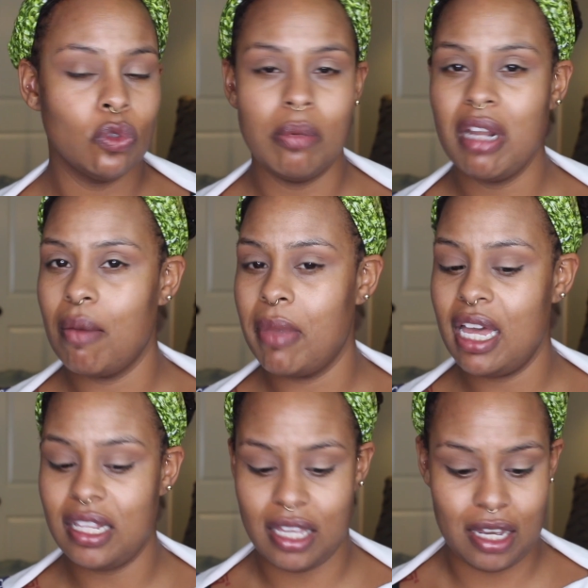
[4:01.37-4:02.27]
Well, I'm not
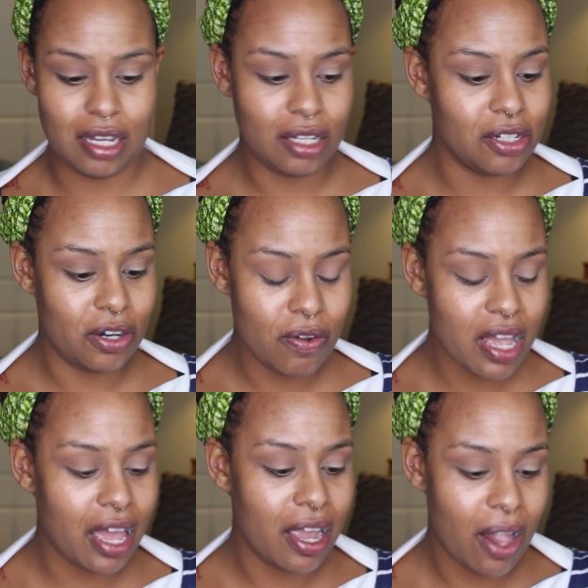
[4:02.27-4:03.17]
mad at that color.
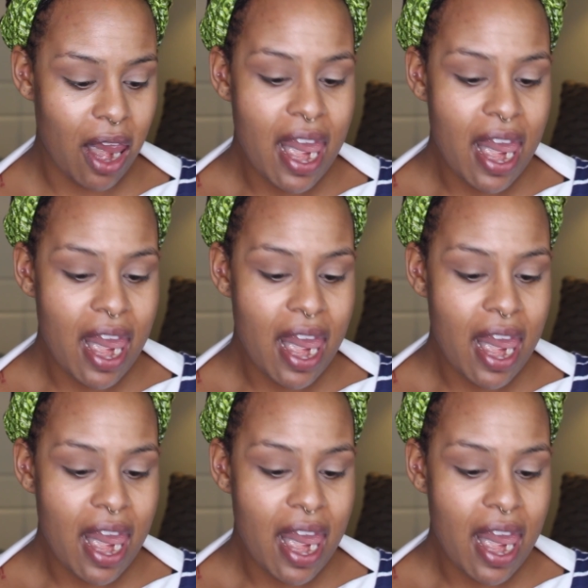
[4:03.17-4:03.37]
Okay.